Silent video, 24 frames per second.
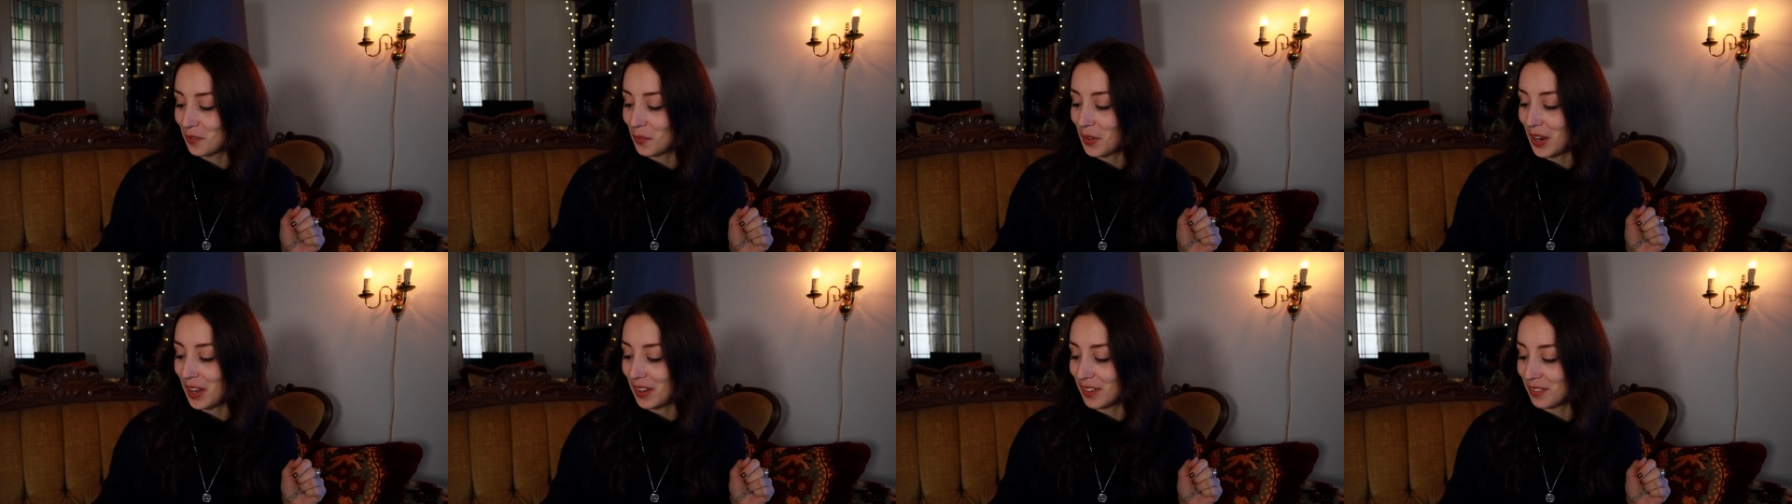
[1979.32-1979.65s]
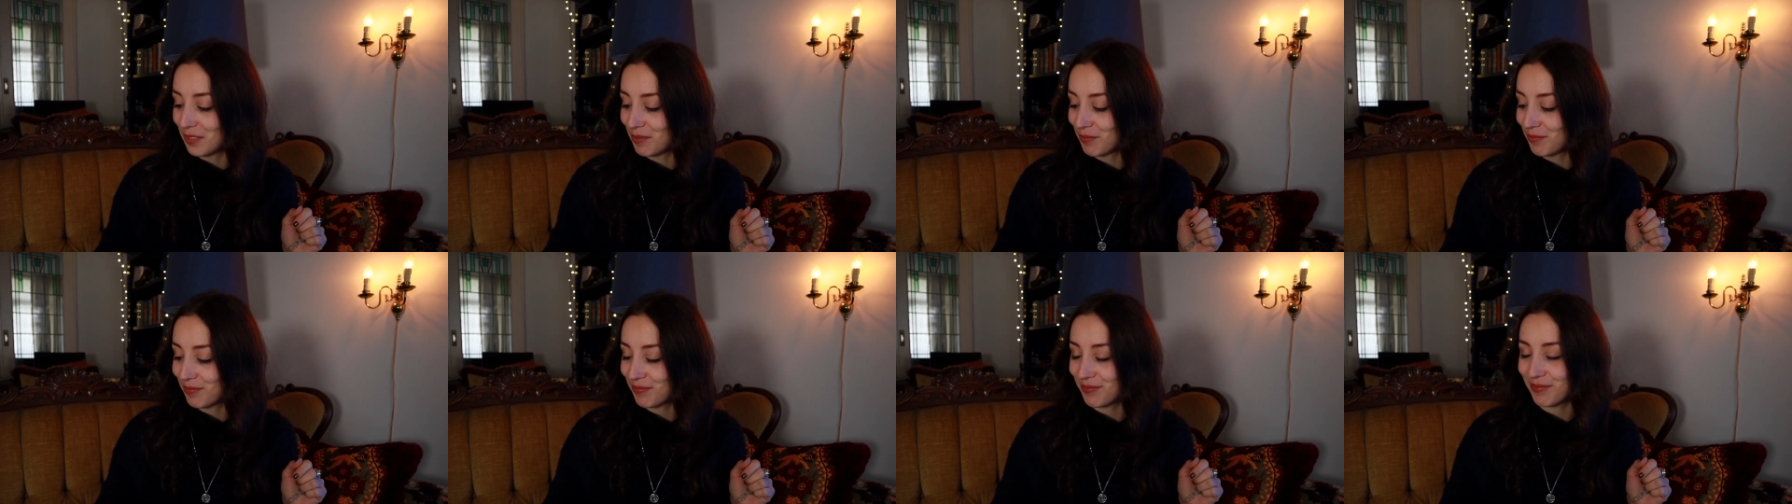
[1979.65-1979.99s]

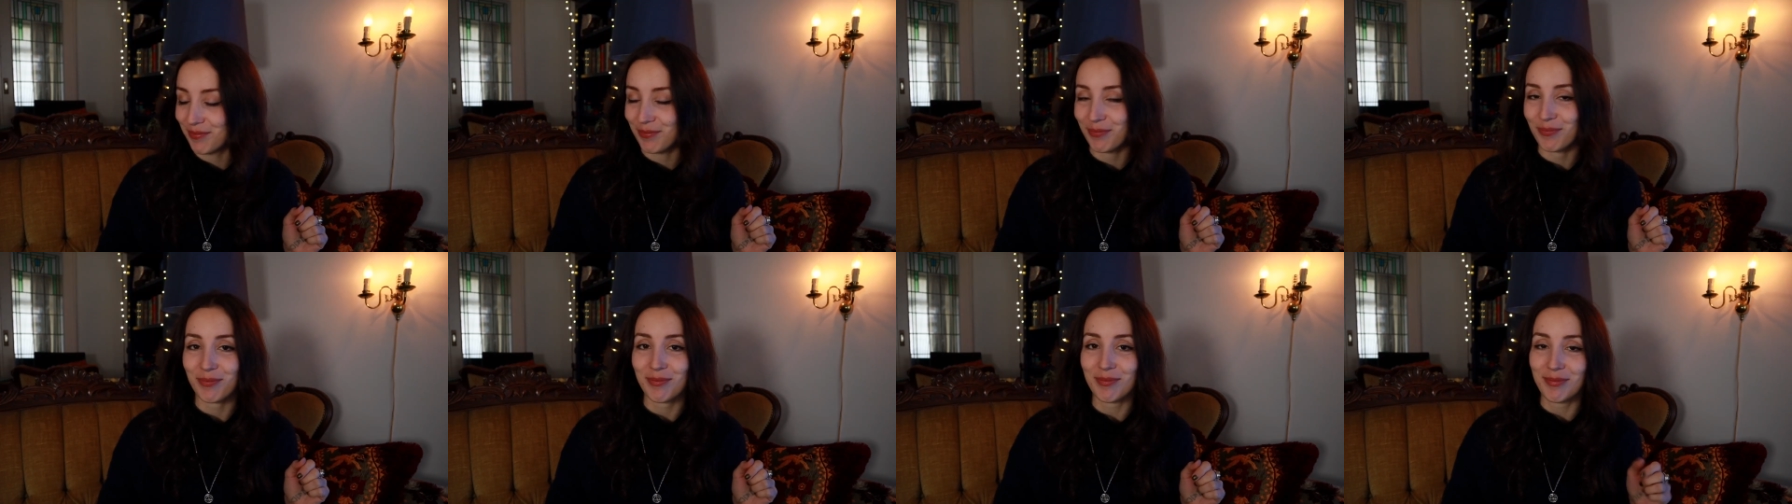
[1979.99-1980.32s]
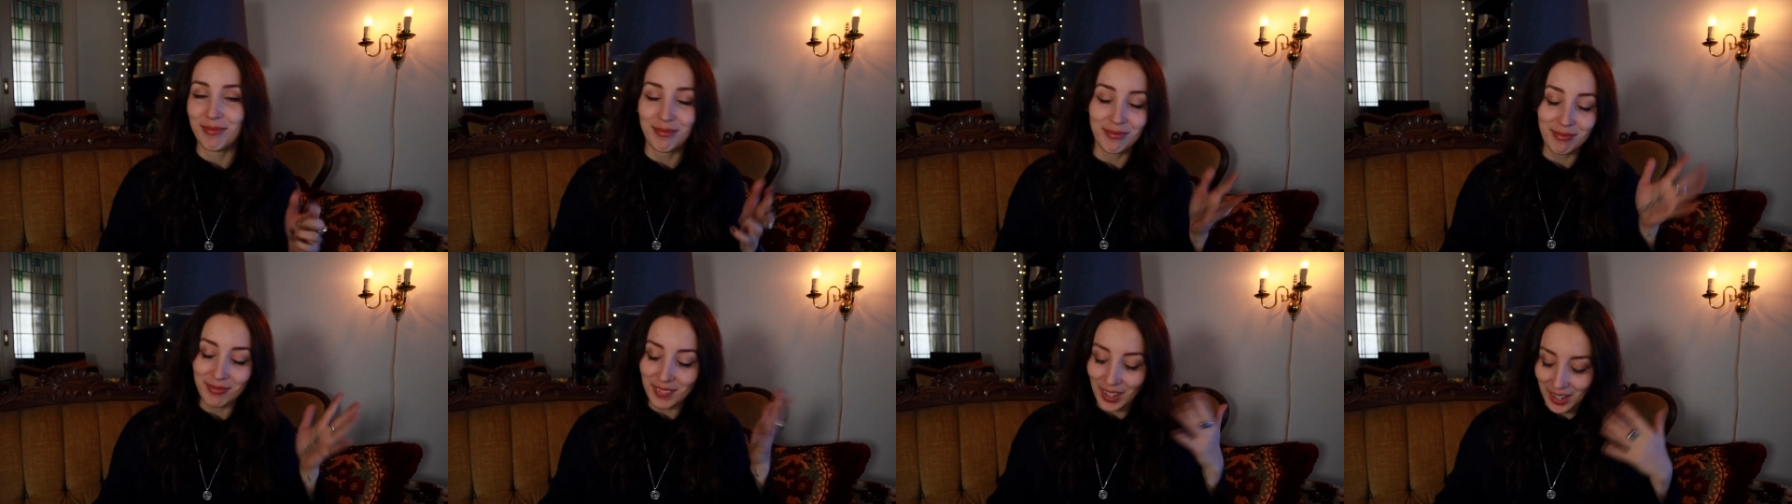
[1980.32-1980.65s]
well,
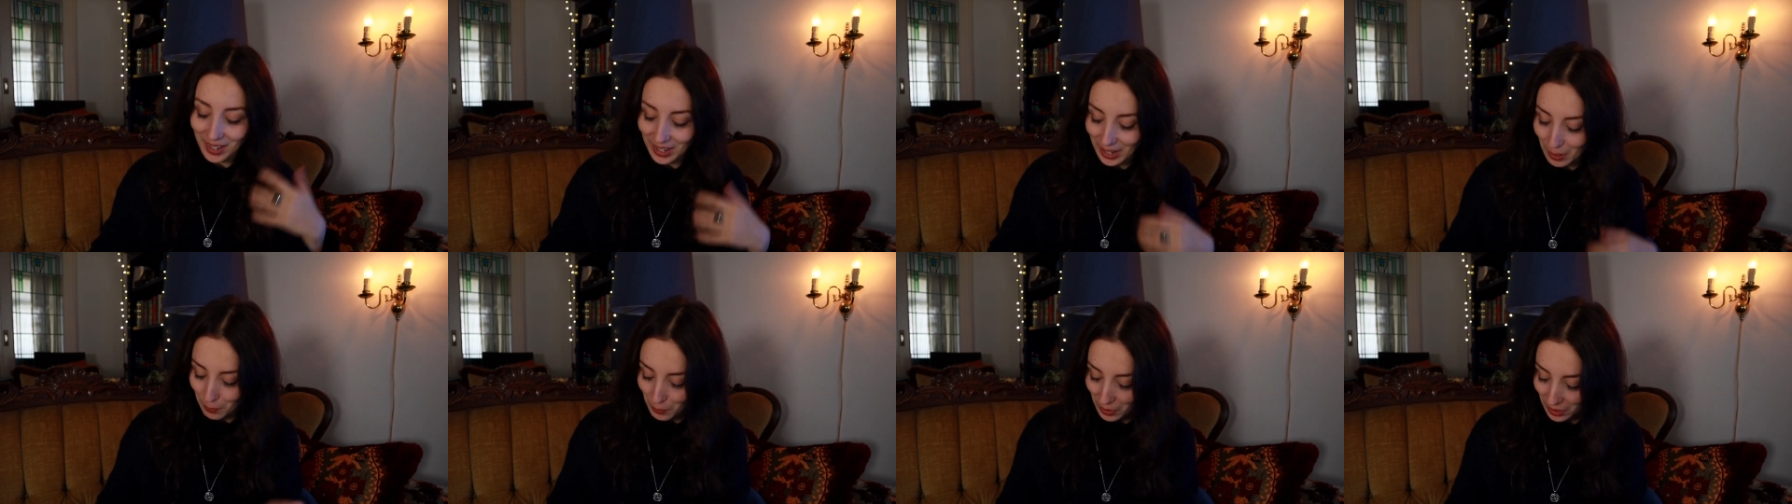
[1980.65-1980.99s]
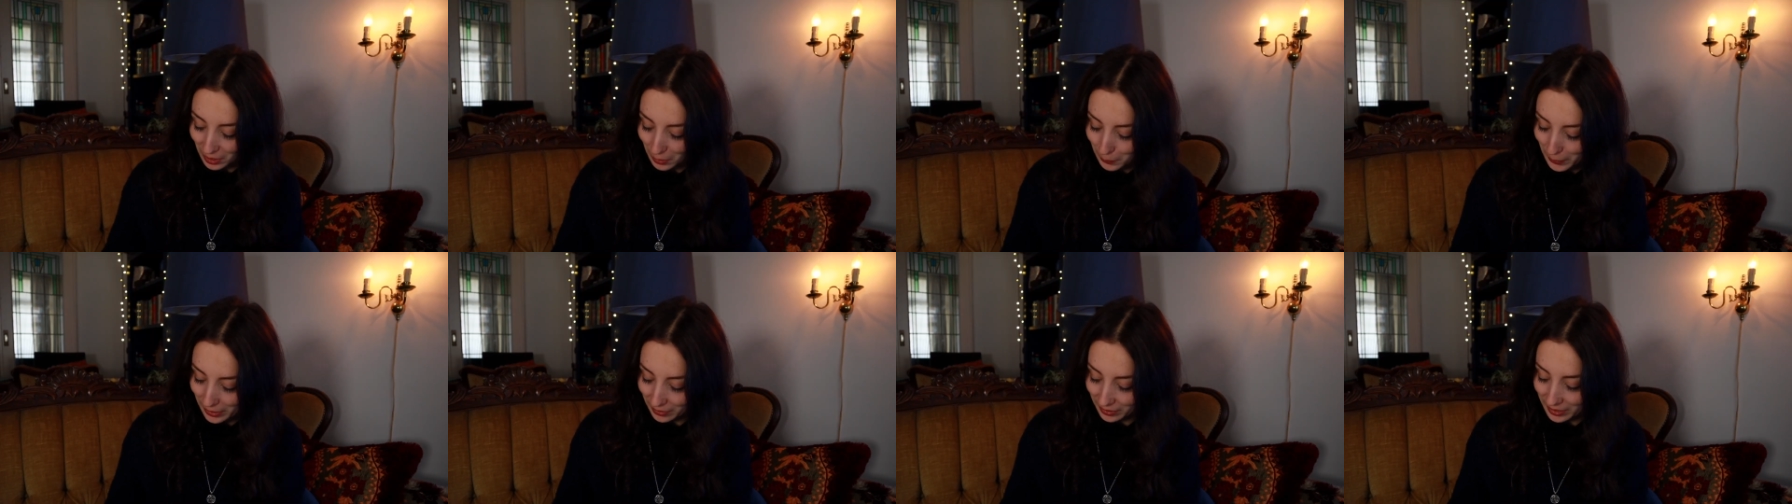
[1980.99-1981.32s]
I'm
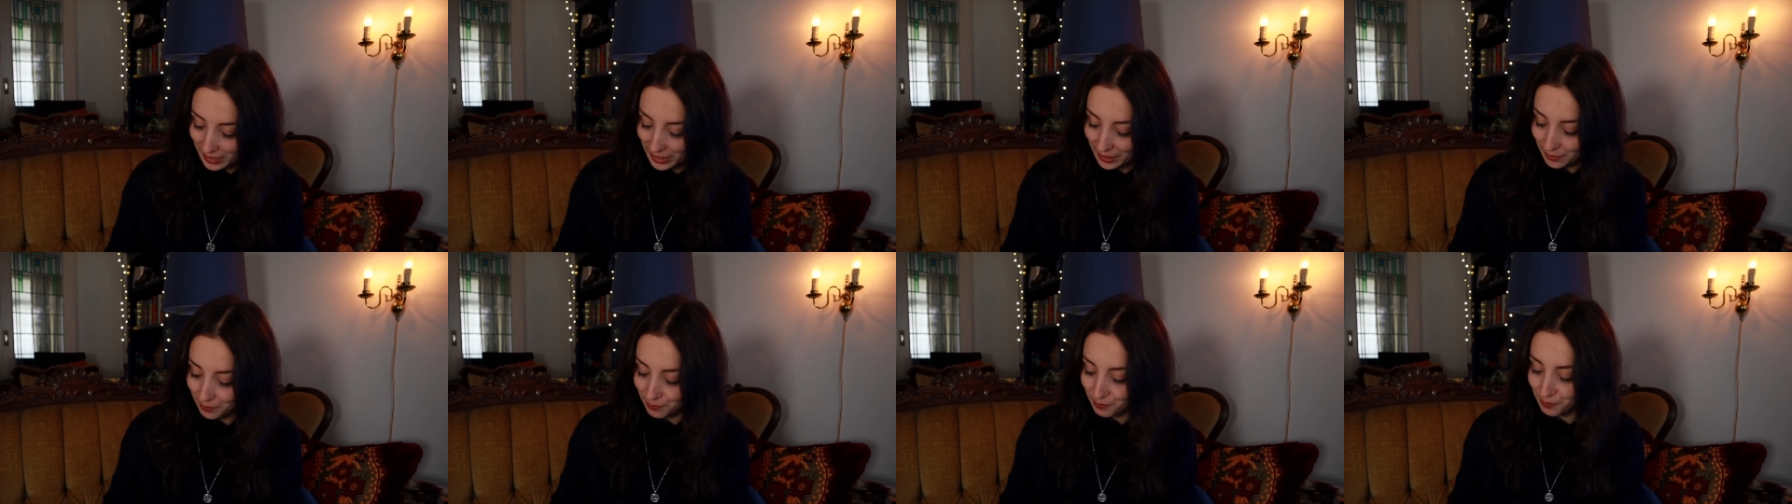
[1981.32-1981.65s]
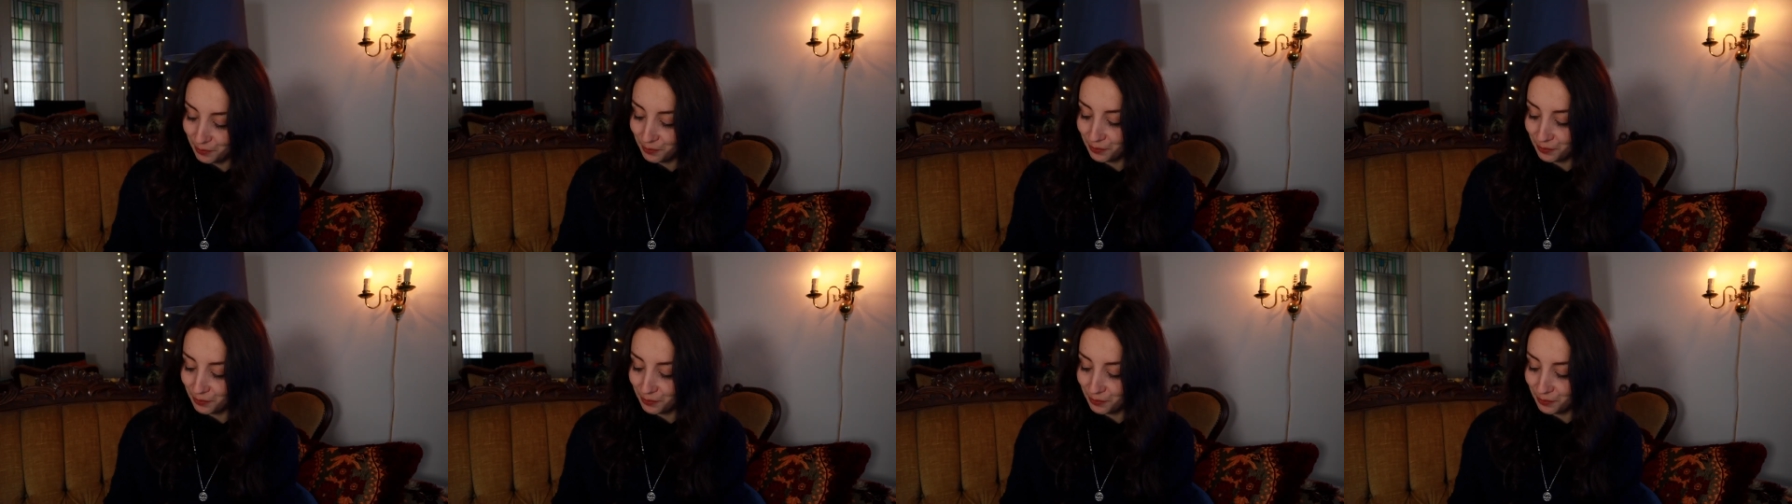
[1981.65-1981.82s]
all about that.